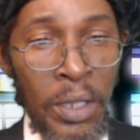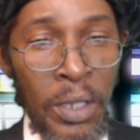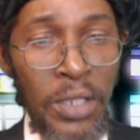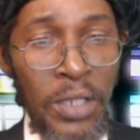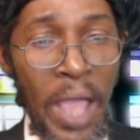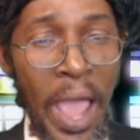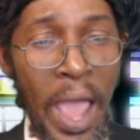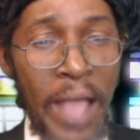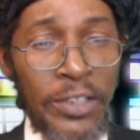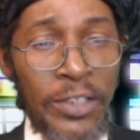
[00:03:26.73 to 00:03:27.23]

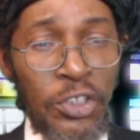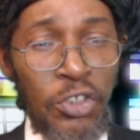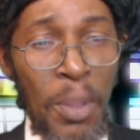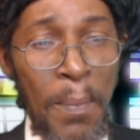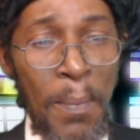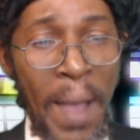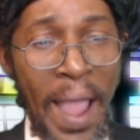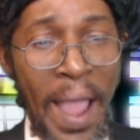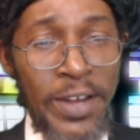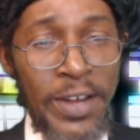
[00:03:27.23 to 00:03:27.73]
Yes,
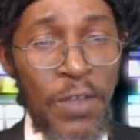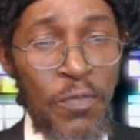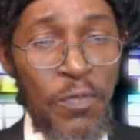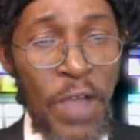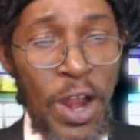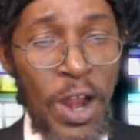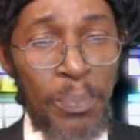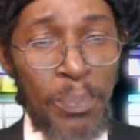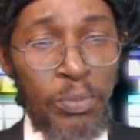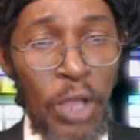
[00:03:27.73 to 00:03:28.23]
the bike
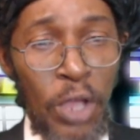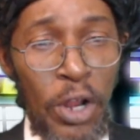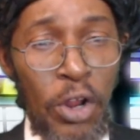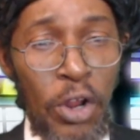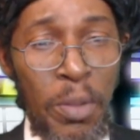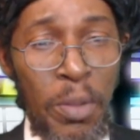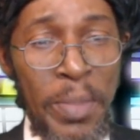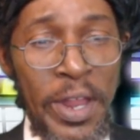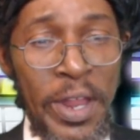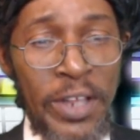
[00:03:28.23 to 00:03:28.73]
developed a
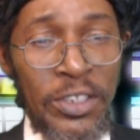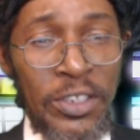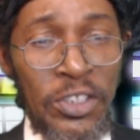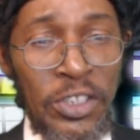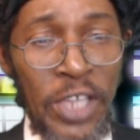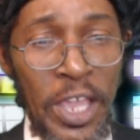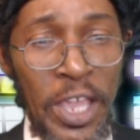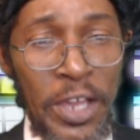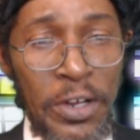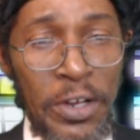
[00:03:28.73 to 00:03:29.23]
little bit of
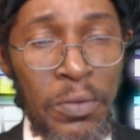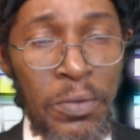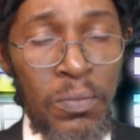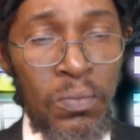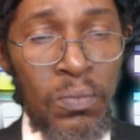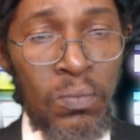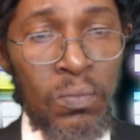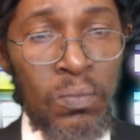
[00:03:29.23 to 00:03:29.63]
skin.